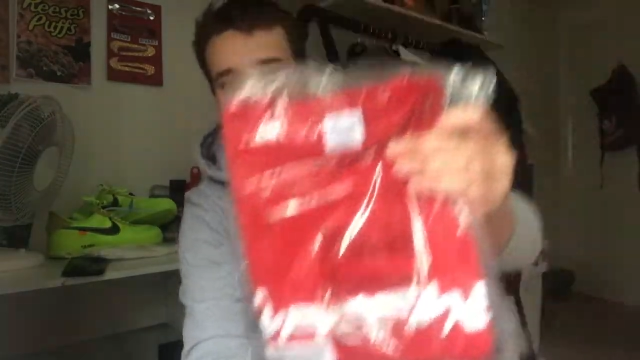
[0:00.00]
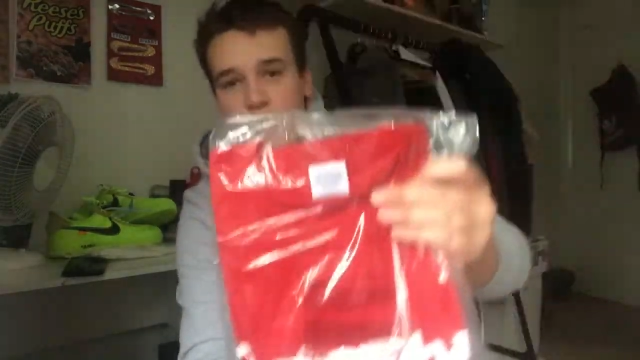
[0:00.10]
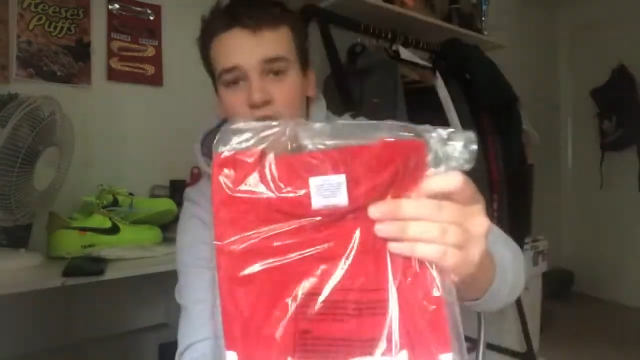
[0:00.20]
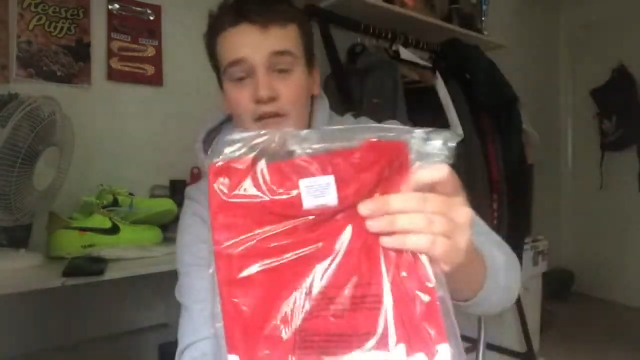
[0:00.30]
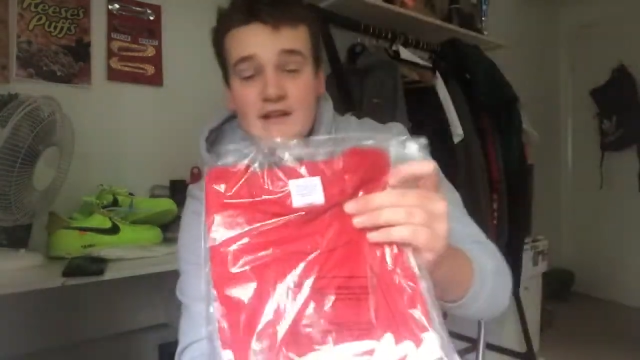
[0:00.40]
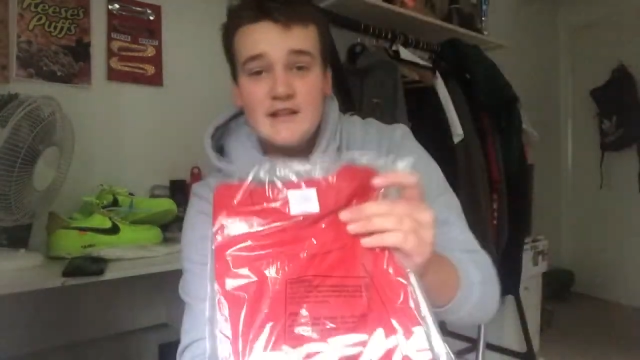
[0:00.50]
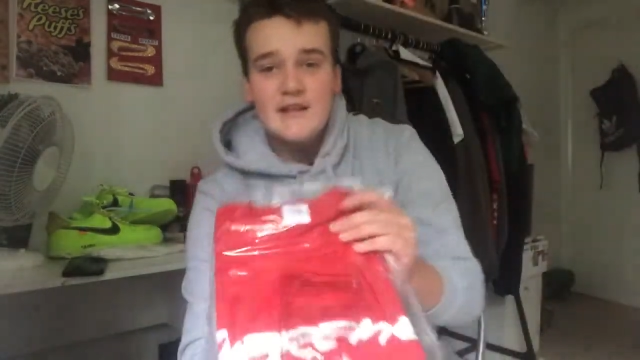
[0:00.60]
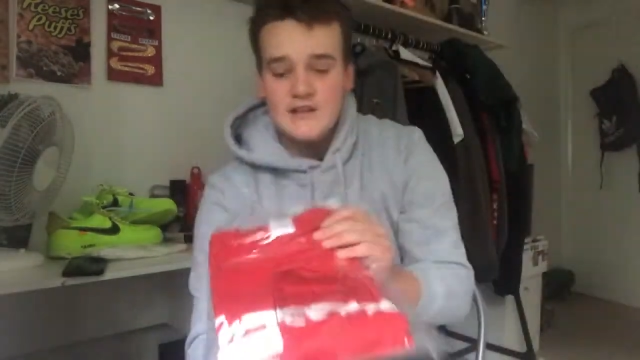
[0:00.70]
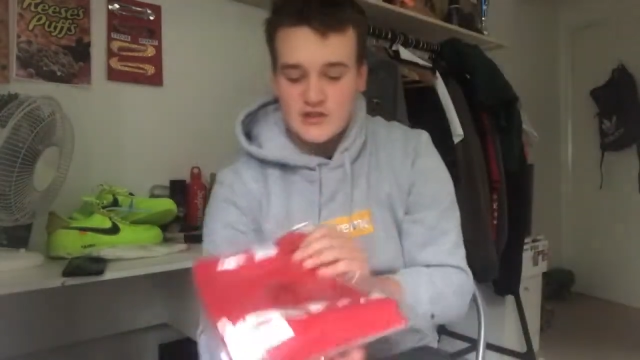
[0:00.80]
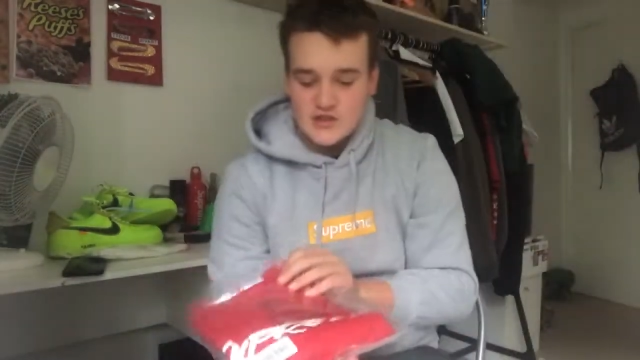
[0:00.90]
I recently
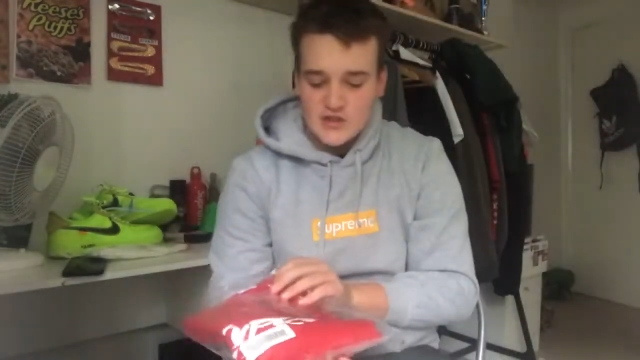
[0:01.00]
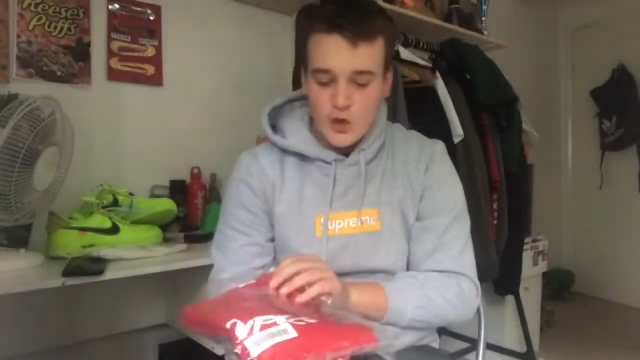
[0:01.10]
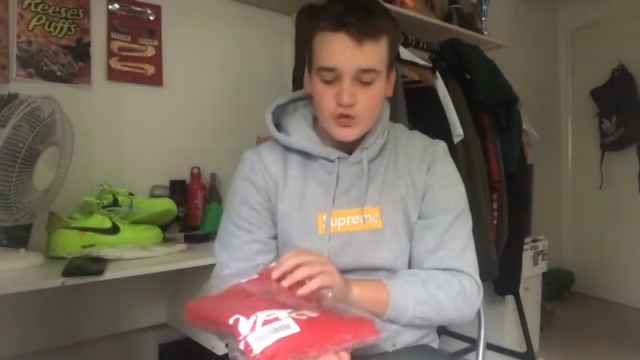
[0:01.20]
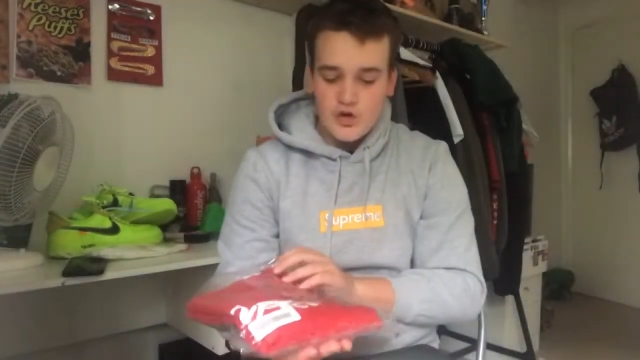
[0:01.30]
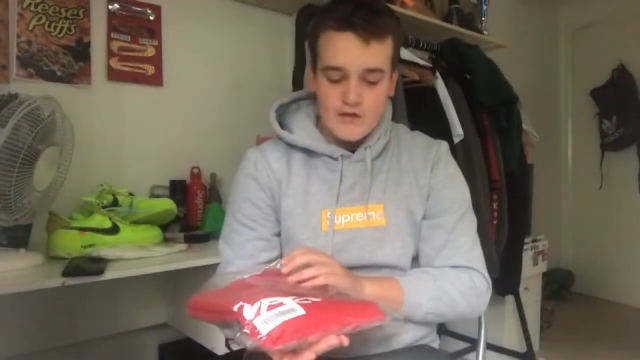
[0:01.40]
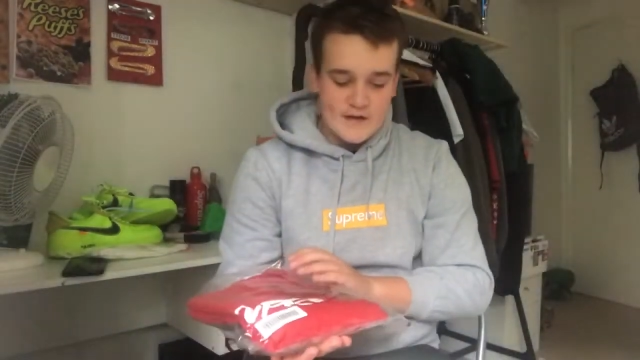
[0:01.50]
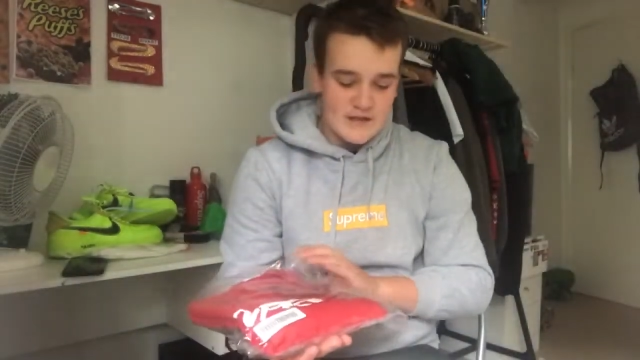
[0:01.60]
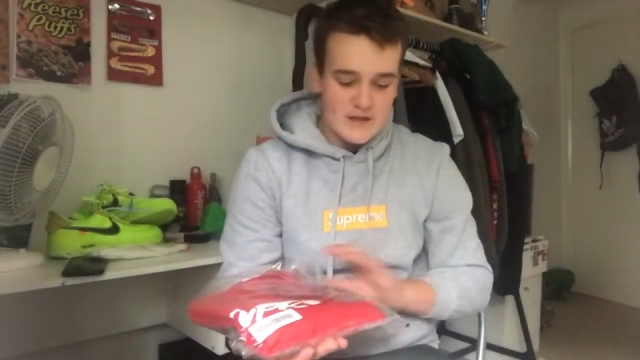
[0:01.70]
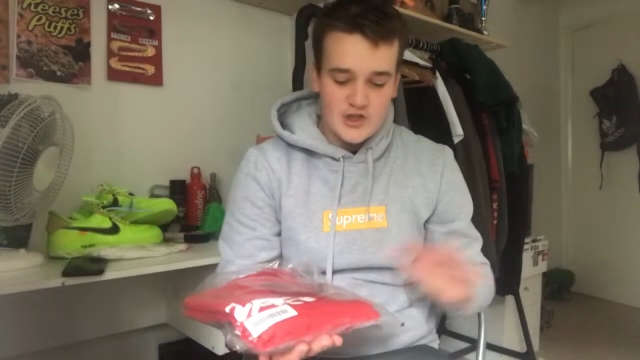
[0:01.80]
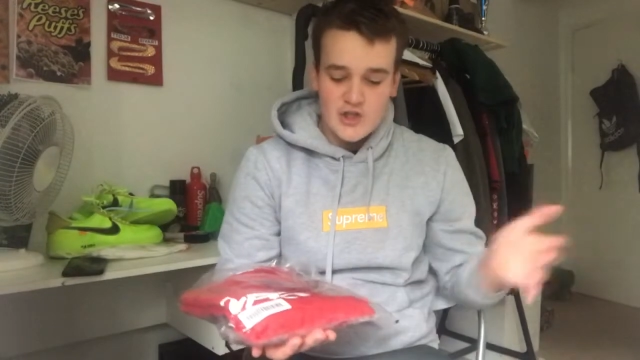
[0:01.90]
just sold a red
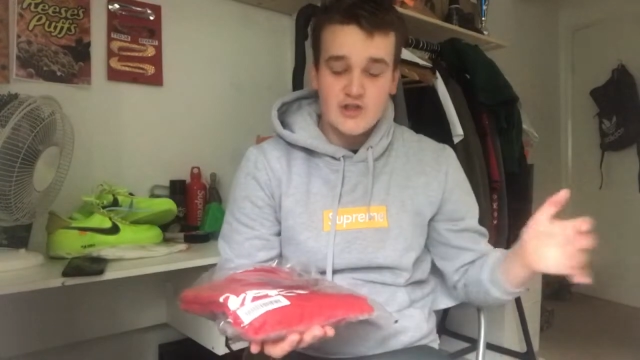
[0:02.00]
t-shirt,